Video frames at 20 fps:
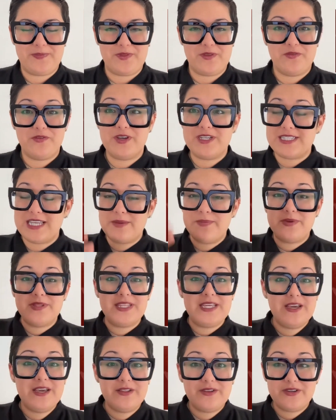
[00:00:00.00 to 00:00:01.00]
For example,
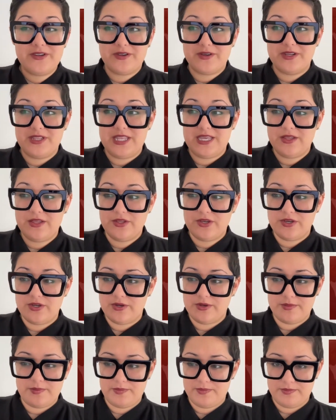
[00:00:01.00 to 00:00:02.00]
the
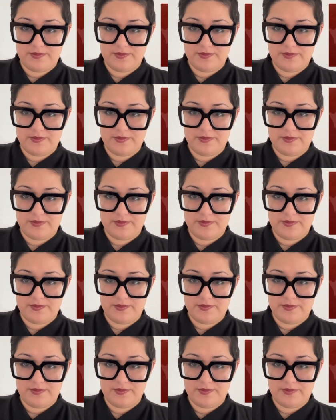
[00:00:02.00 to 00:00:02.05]
other